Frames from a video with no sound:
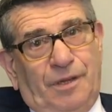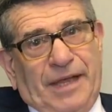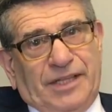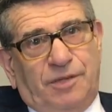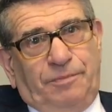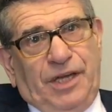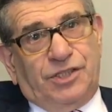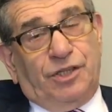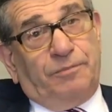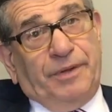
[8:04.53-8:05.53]

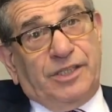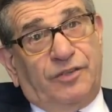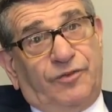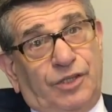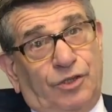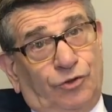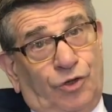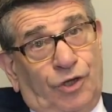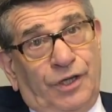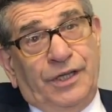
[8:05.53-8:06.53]
Emancipation under Pennsylvania
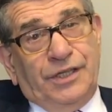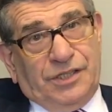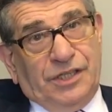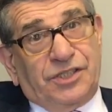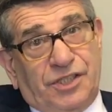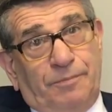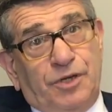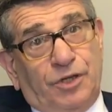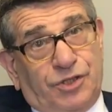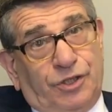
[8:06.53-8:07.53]
law, since
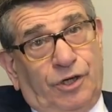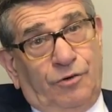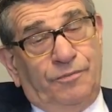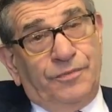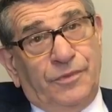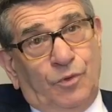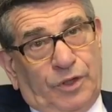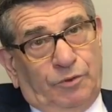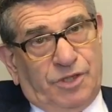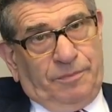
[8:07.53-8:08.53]
some years ago,
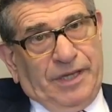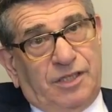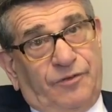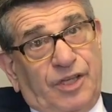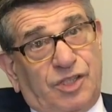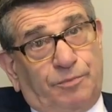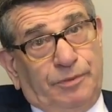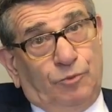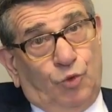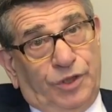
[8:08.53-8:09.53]
when there was a Pennsylvania
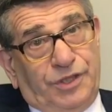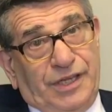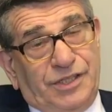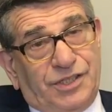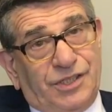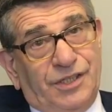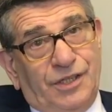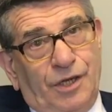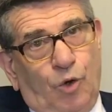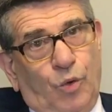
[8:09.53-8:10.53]
Supreme Court case,
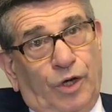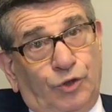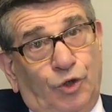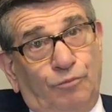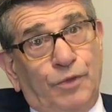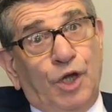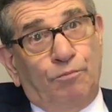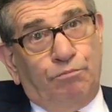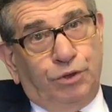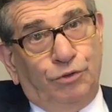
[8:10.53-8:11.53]
a well-known
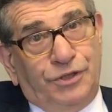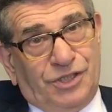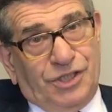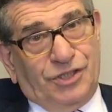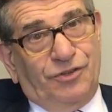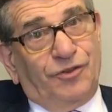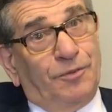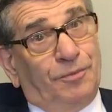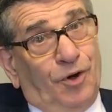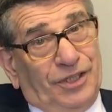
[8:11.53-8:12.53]
blue decision
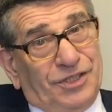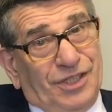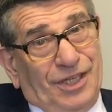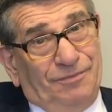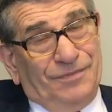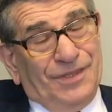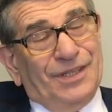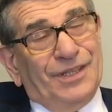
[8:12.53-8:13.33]
from the party's name,